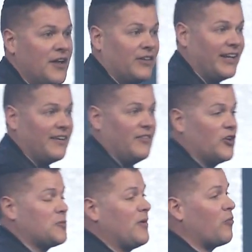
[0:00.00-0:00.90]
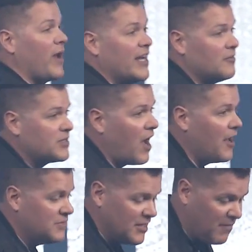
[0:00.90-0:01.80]
like there's been random
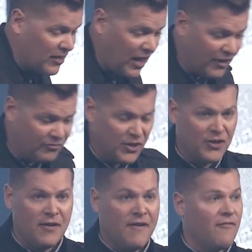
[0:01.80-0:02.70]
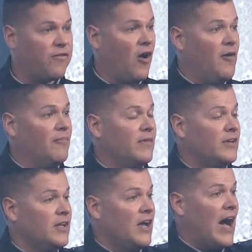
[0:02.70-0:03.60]
times in my life from
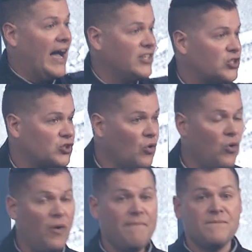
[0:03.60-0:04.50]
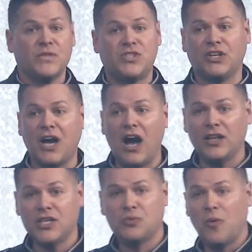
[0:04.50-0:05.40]
high school to
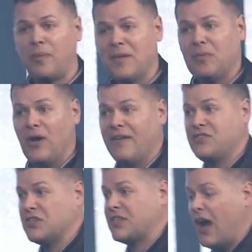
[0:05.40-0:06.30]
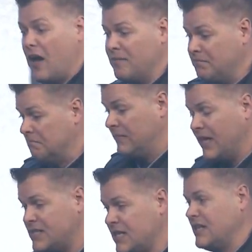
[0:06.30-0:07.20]
college where people have just come
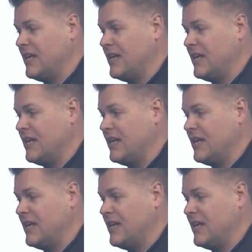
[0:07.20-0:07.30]
and said,